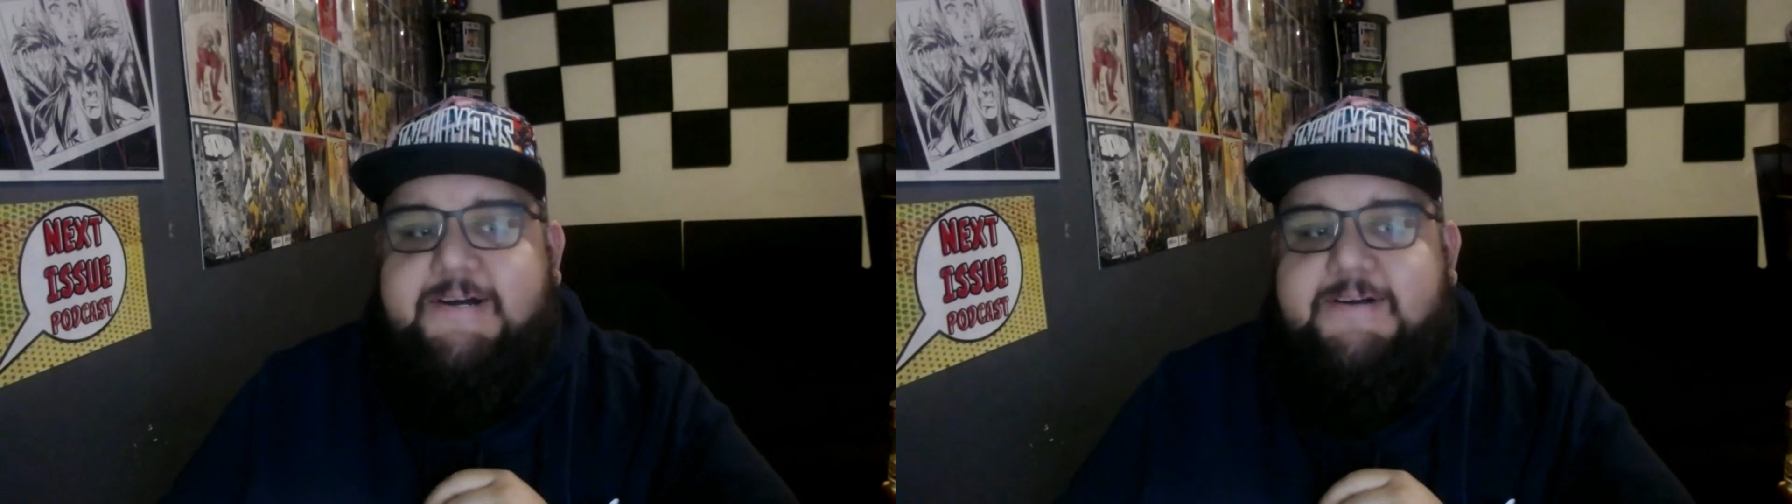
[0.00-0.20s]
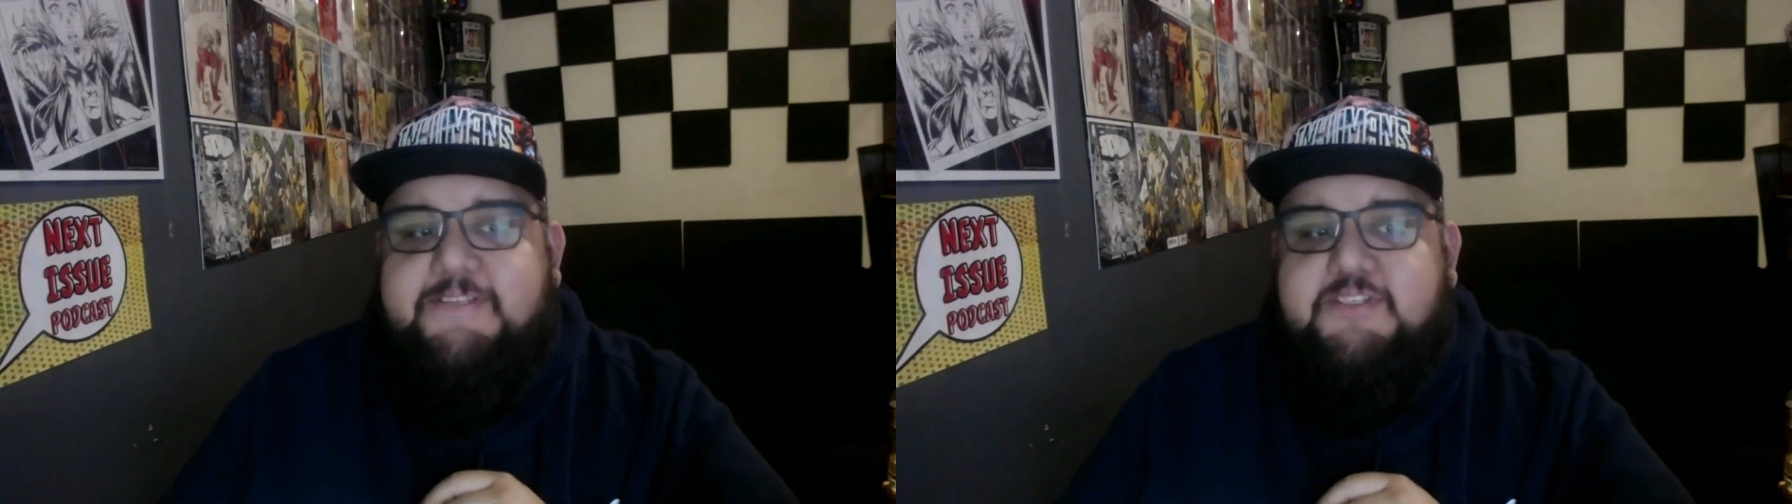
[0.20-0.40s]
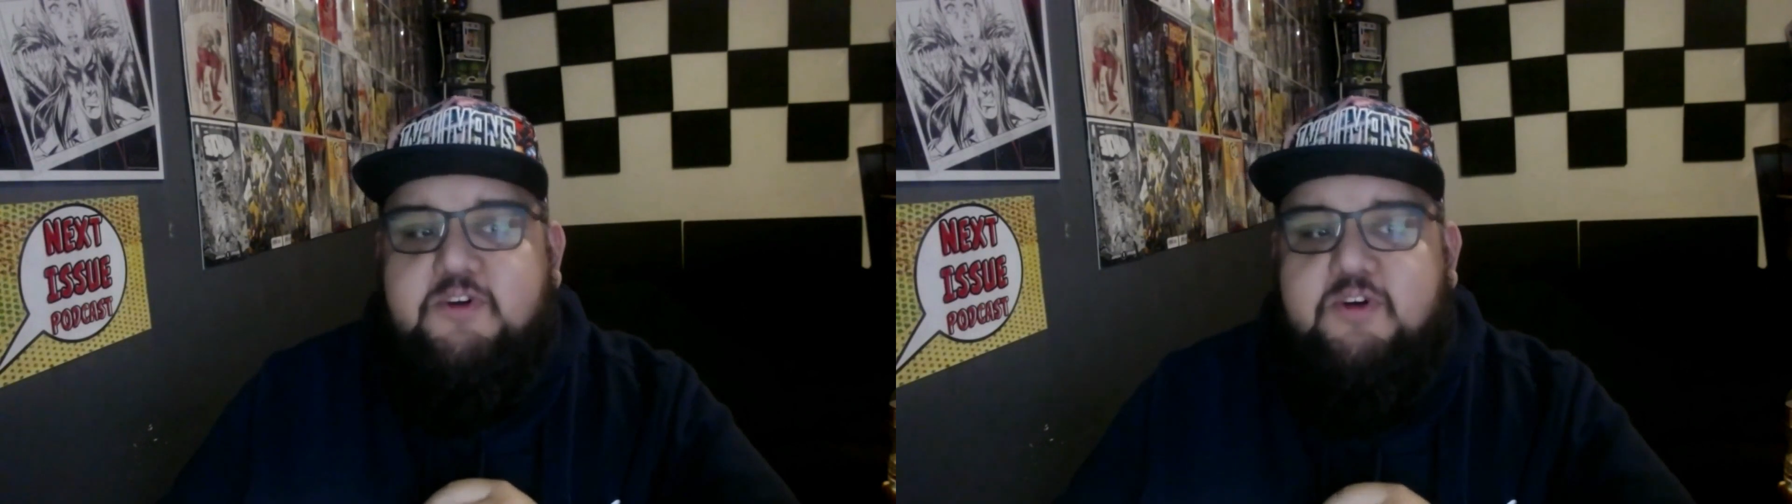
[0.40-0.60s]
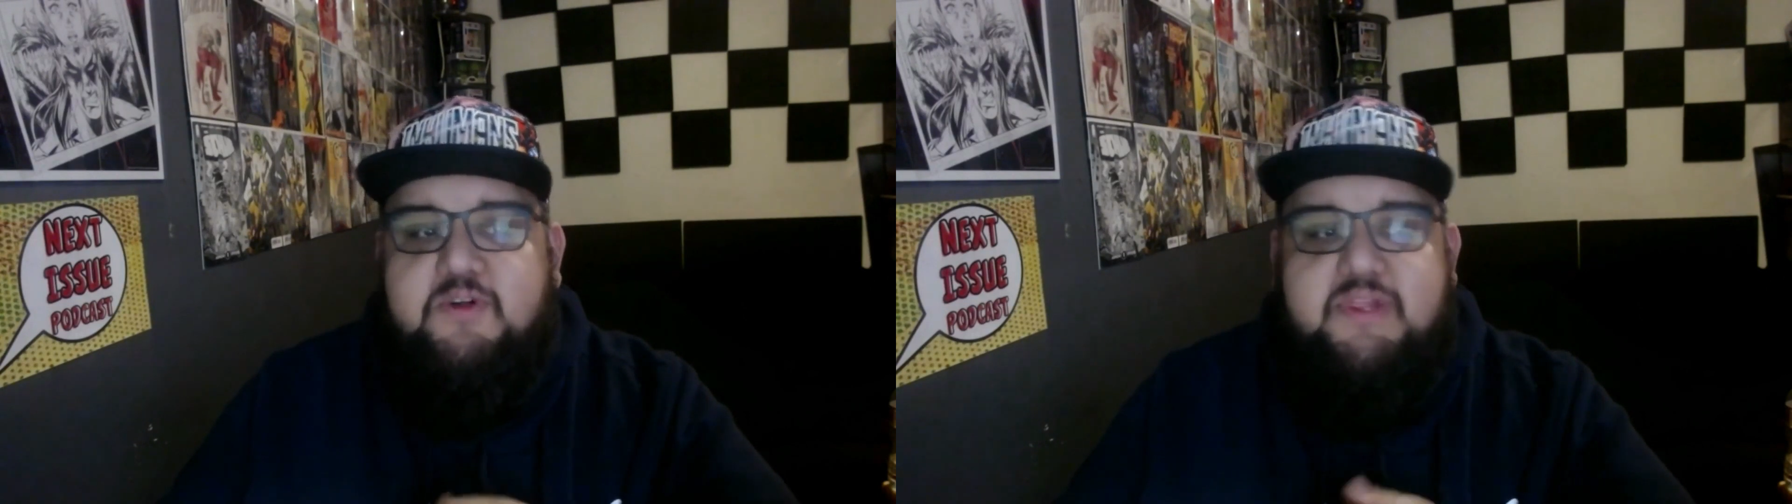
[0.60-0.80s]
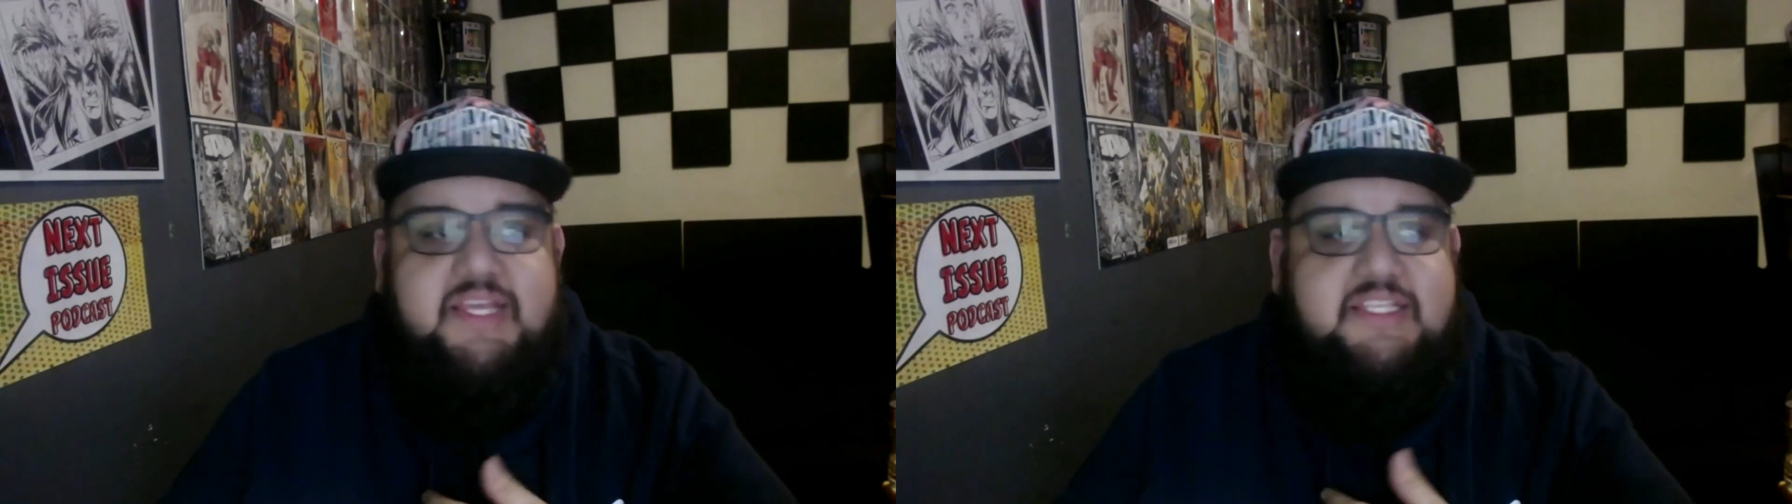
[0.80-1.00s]
so
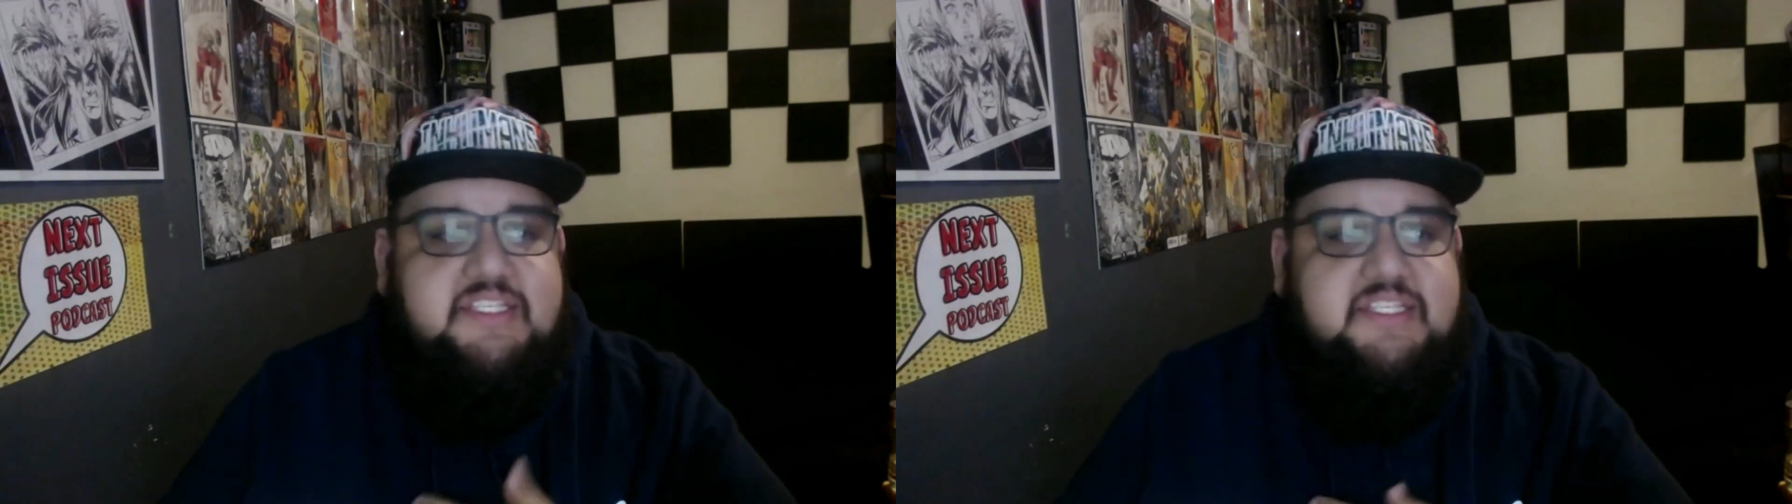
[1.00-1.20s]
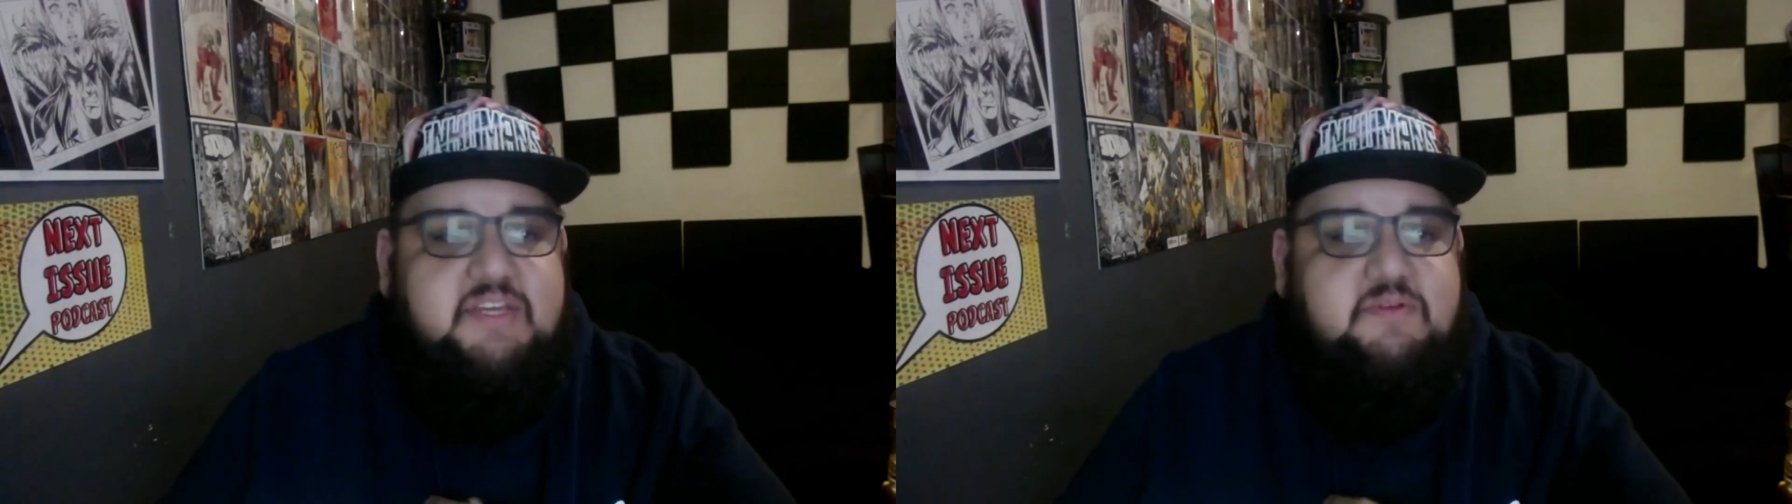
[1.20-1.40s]
let's see